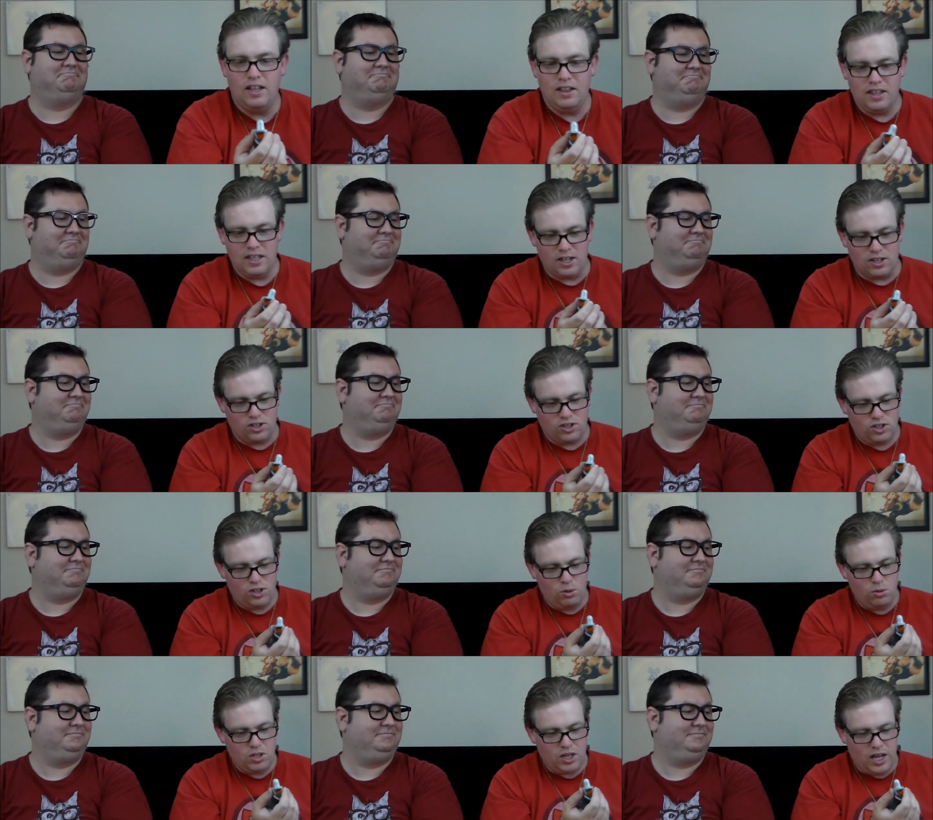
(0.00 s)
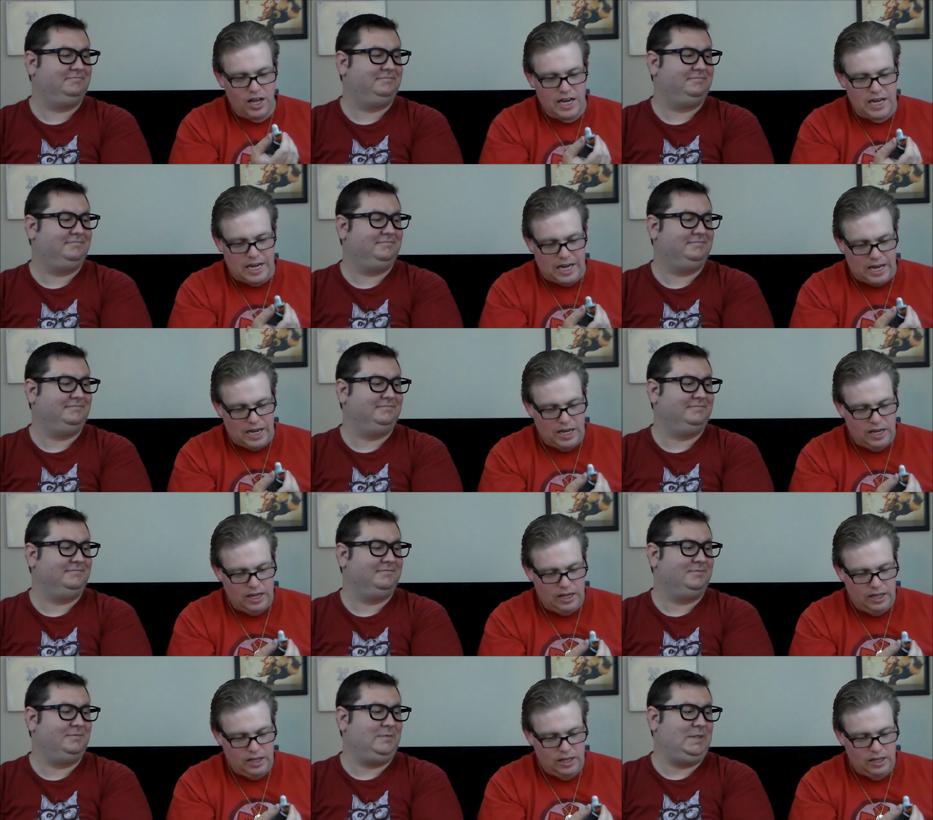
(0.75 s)
Speaker 1: That thing is so tiny.
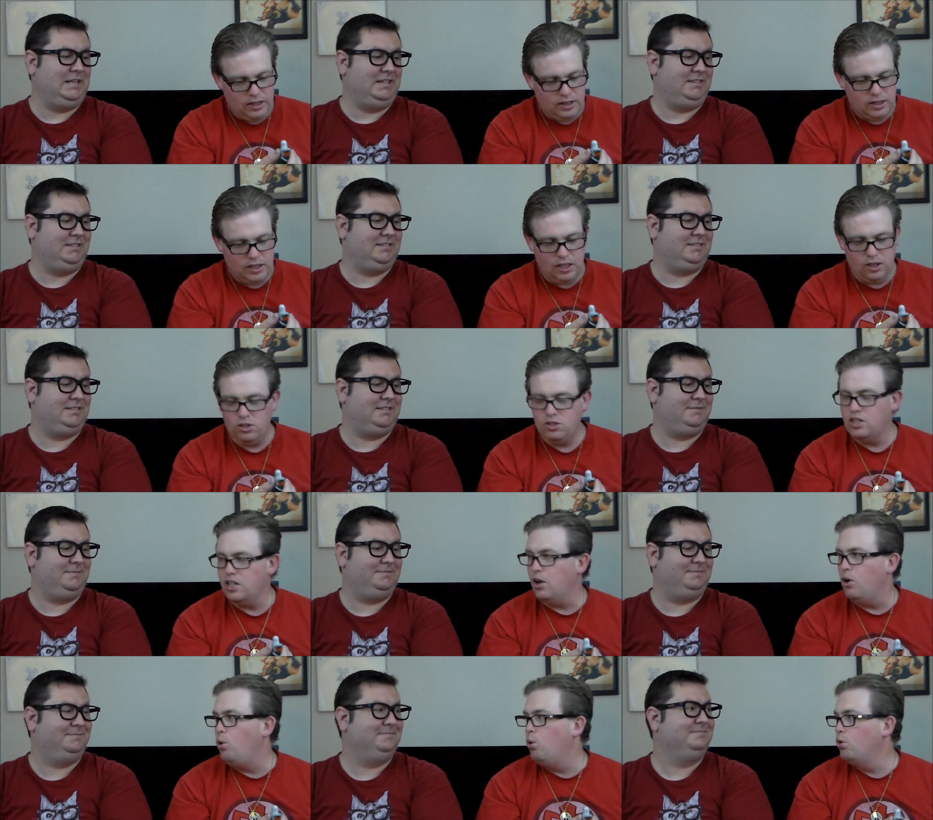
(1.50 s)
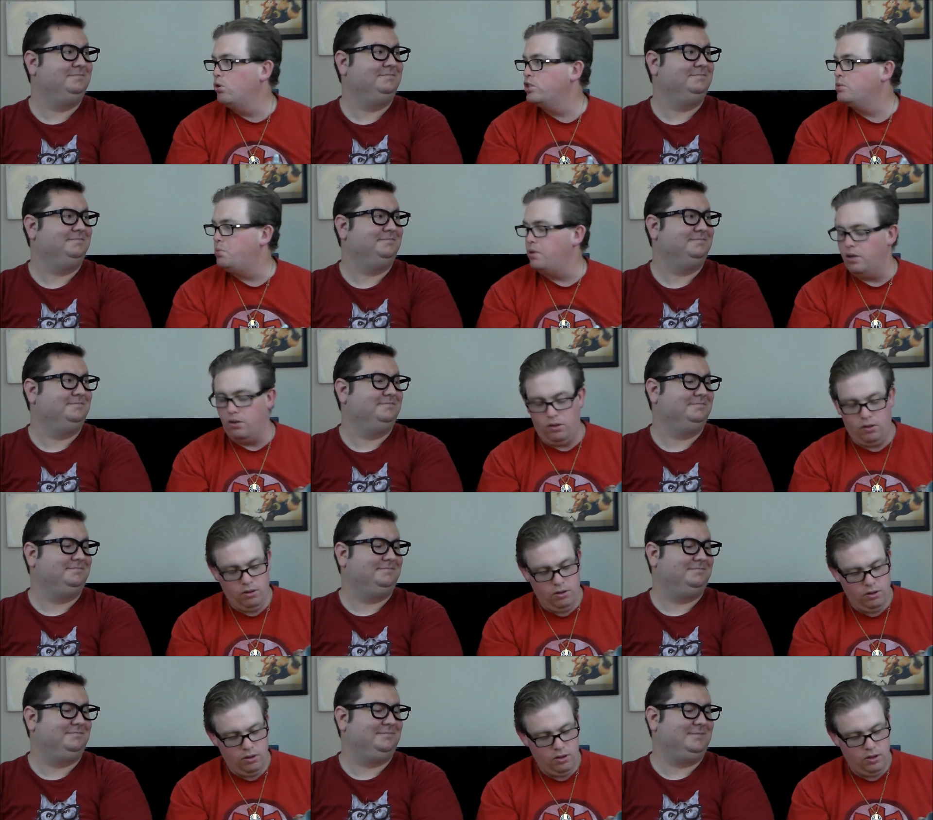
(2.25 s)
Yes. That looks like a horse
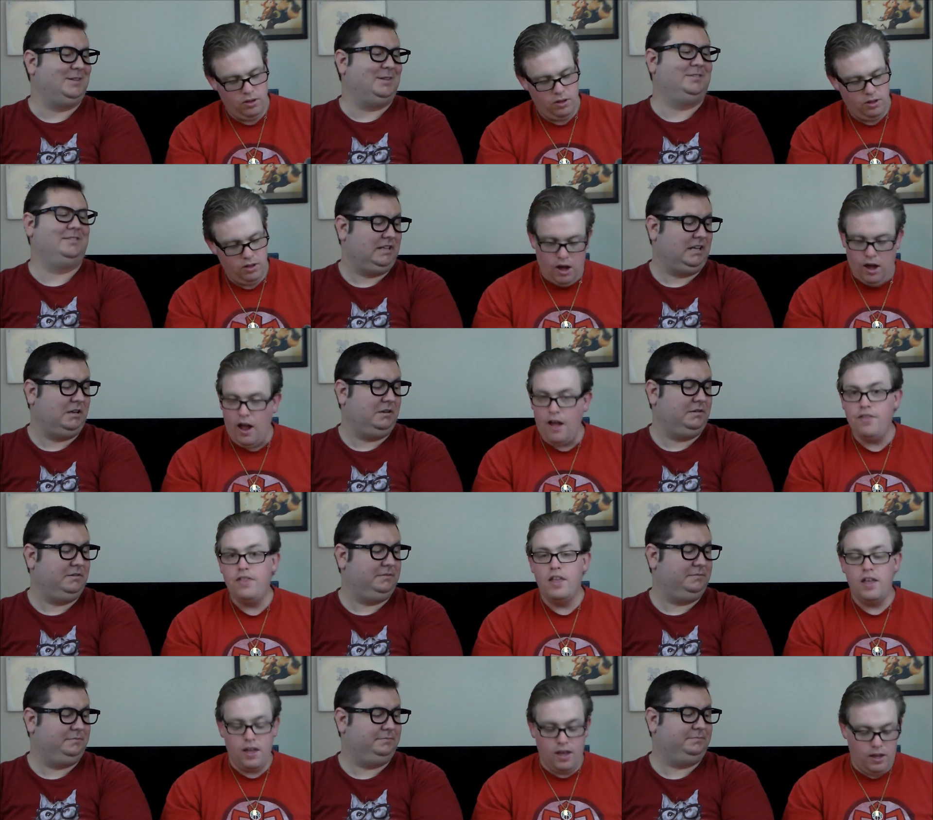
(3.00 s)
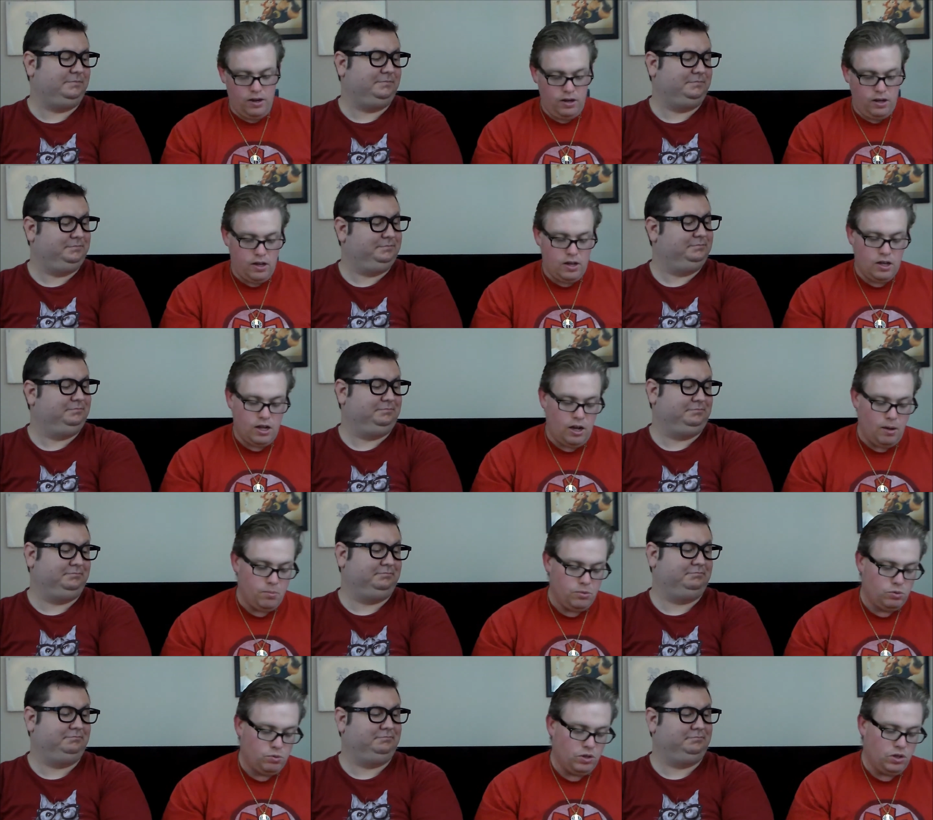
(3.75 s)
pill. Uh, and then it
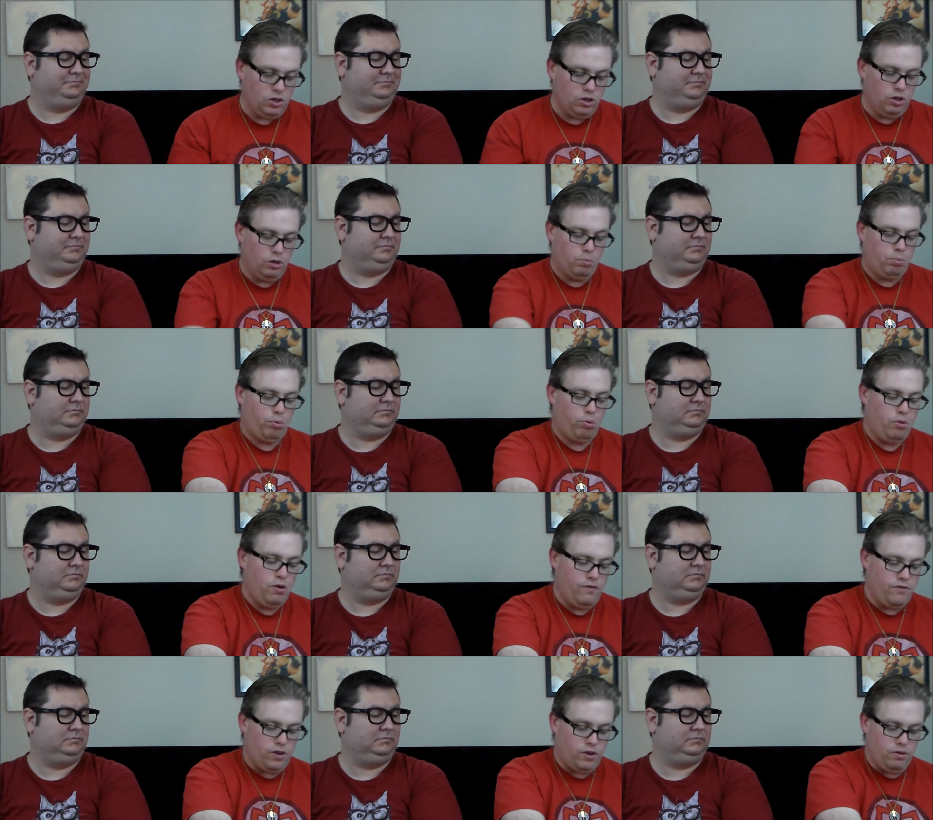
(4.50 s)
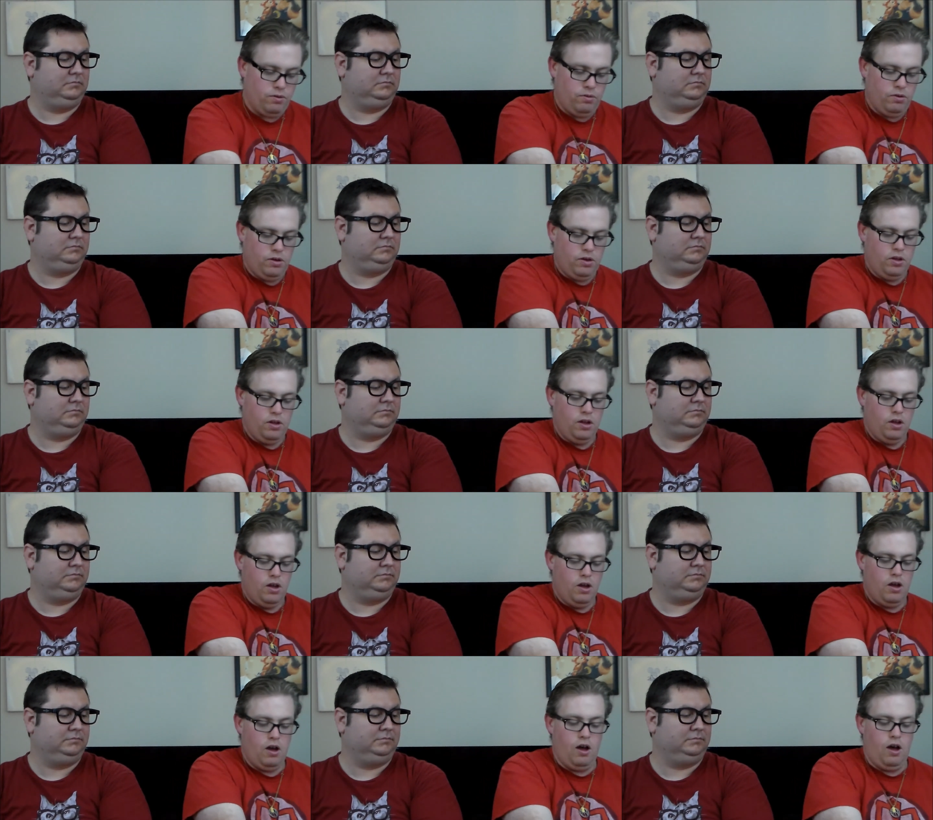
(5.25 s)
comes with a little preview
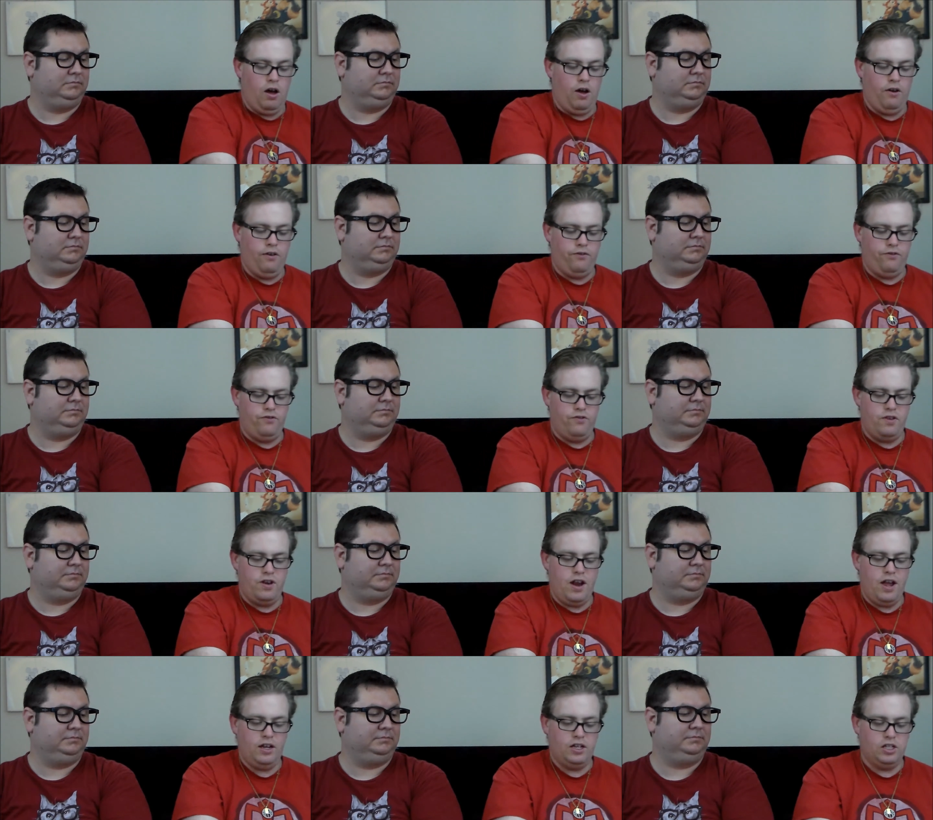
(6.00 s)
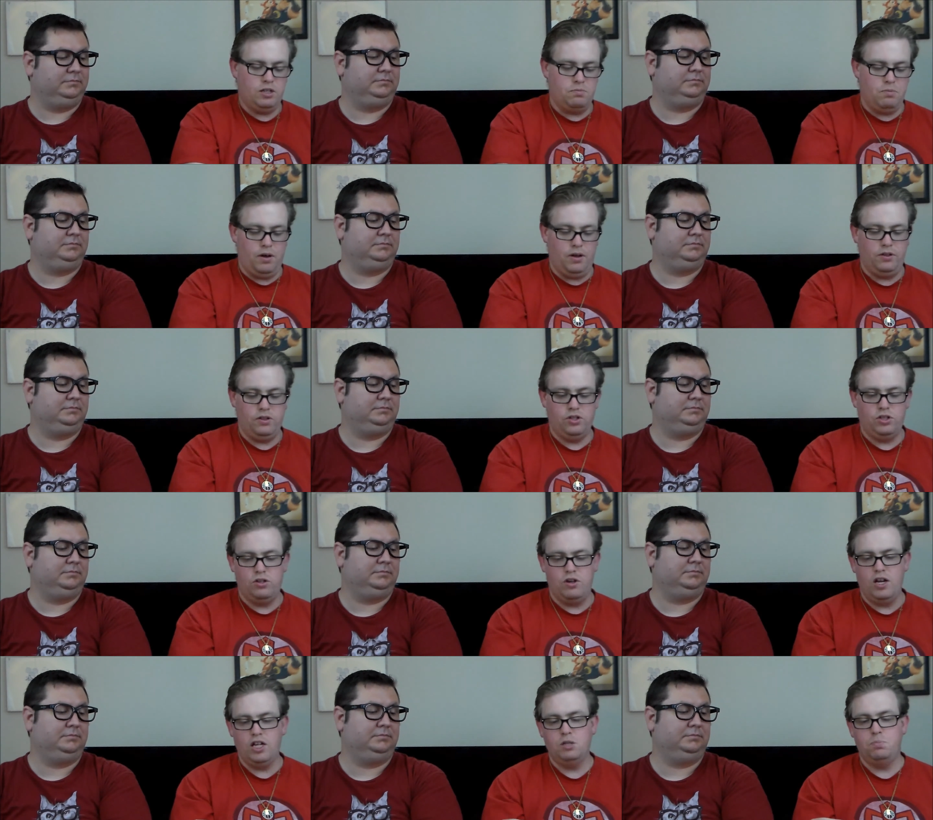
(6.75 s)
of next
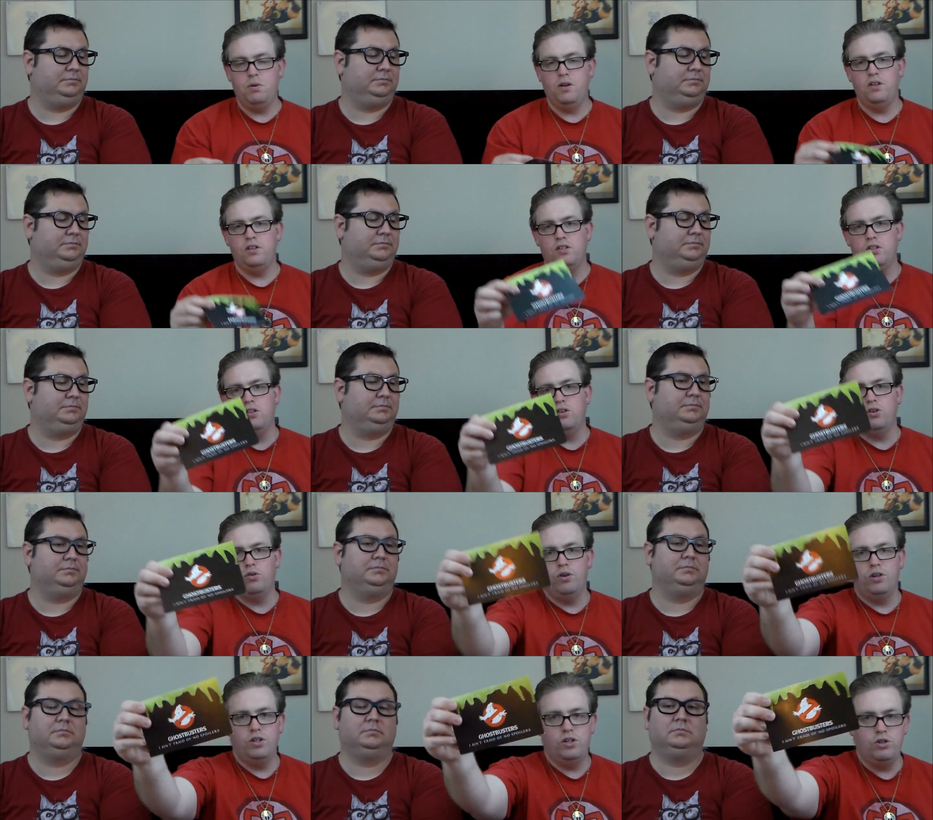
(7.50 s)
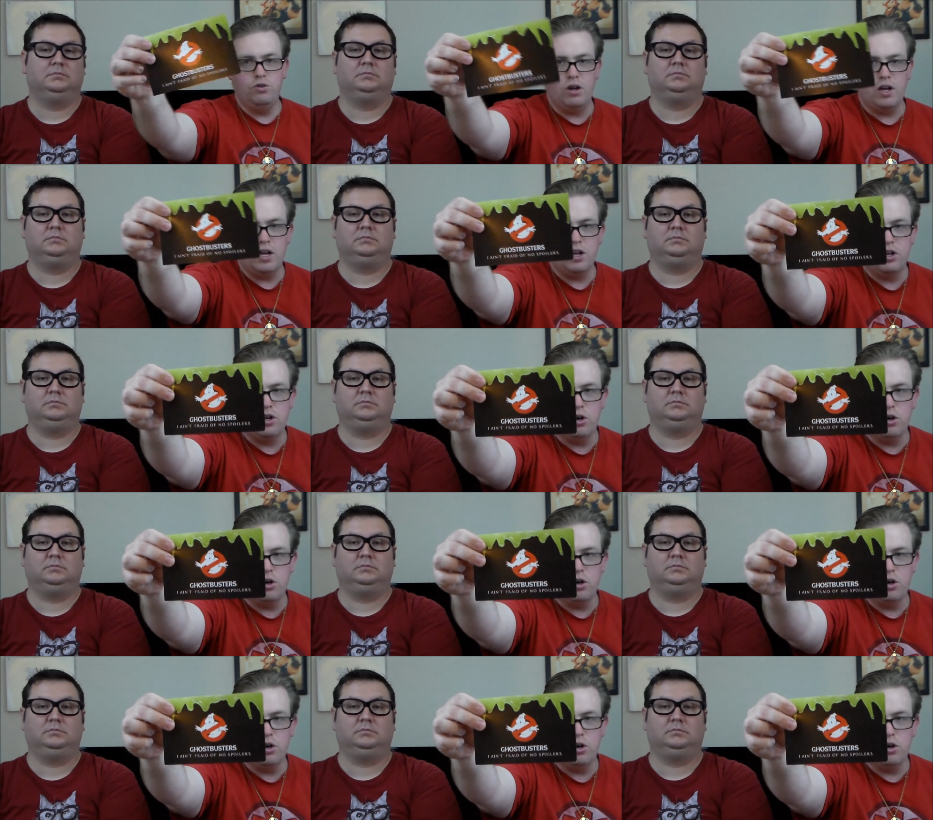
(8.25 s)
month. So next month they're going to do